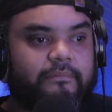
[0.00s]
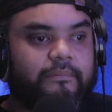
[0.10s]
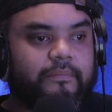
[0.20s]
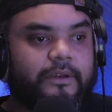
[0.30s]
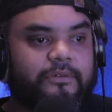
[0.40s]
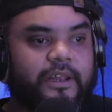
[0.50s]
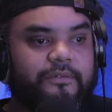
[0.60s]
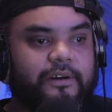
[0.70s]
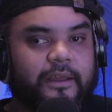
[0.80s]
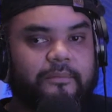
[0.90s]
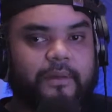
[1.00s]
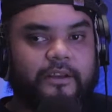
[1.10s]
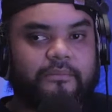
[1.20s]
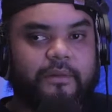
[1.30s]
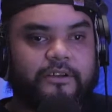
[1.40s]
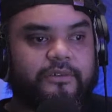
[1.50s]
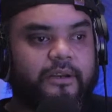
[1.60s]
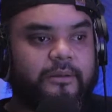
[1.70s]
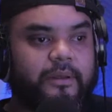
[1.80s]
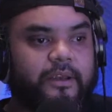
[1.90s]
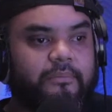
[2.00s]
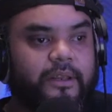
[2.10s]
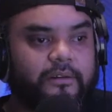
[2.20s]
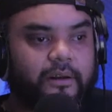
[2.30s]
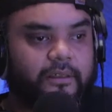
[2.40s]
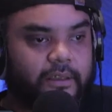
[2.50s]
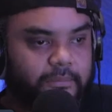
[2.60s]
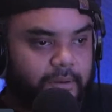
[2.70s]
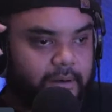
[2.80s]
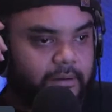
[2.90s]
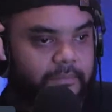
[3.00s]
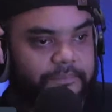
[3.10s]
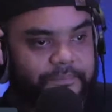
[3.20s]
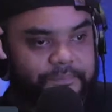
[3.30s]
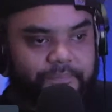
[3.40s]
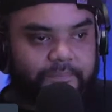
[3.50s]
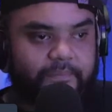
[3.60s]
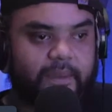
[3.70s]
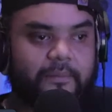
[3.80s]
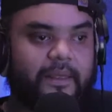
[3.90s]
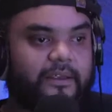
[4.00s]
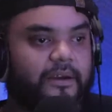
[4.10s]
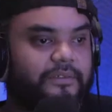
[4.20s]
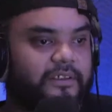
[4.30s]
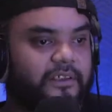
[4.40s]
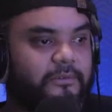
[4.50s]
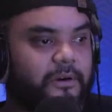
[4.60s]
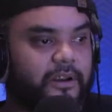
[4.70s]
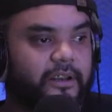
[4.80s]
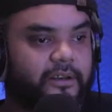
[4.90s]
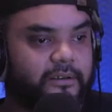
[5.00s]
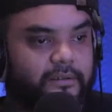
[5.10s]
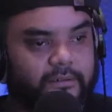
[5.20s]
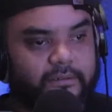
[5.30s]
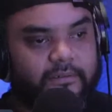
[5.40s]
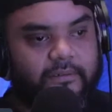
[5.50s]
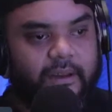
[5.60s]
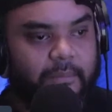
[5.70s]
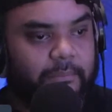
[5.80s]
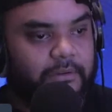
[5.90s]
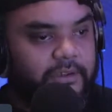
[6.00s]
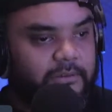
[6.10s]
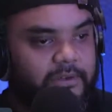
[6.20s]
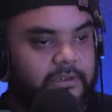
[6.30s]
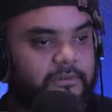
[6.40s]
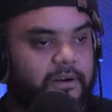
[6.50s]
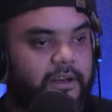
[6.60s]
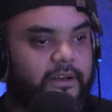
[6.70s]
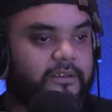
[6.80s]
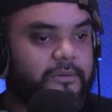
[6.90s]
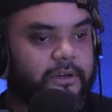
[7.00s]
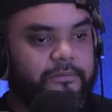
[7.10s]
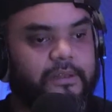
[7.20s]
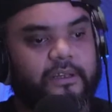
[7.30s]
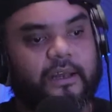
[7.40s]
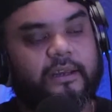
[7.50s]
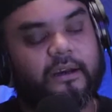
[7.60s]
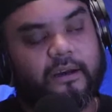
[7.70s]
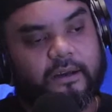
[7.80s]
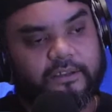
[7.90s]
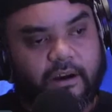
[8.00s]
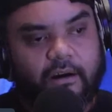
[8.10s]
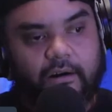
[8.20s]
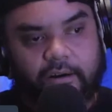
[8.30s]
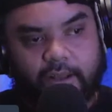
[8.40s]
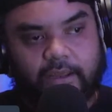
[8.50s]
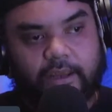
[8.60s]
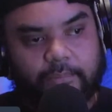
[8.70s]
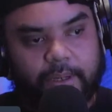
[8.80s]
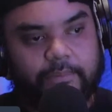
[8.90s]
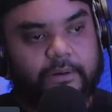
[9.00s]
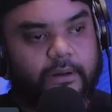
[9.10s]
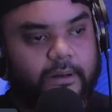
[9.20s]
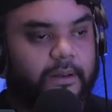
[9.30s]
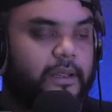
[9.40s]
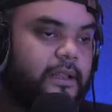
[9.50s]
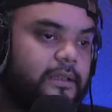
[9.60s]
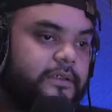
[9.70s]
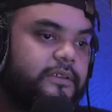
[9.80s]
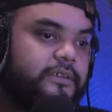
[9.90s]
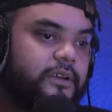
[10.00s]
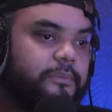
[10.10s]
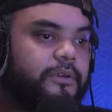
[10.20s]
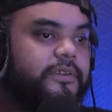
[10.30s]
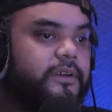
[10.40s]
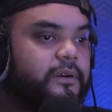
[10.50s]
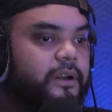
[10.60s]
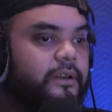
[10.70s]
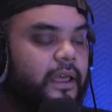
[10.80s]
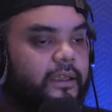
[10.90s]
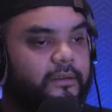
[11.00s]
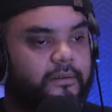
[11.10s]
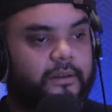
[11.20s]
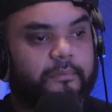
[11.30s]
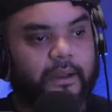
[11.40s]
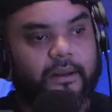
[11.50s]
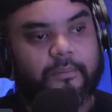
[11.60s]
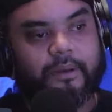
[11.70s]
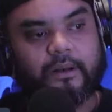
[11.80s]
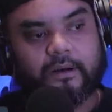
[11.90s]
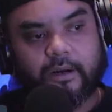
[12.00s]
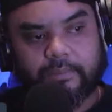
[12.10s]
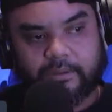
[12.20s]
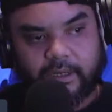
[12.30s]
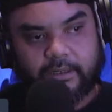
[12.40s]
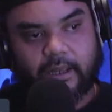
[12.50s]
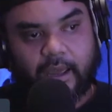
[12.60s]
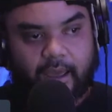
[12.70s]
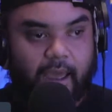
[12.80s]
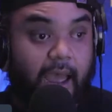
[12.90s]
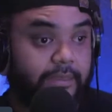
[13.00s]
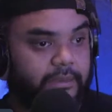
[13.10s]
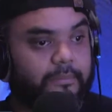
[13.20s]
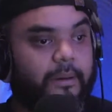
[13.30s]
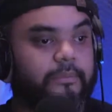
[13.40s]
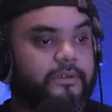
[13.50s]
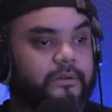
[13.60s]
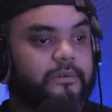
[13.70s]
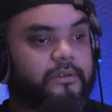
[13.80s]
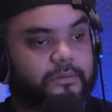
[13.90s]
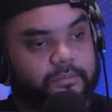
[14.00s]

it was never like my dream to be a comedian or anything. But like, yo, if this is working and my music wasn't working, because nobody really like it's hard to like get people to listen to your music, or you like it might not be their cup of tea. Like I thought my music was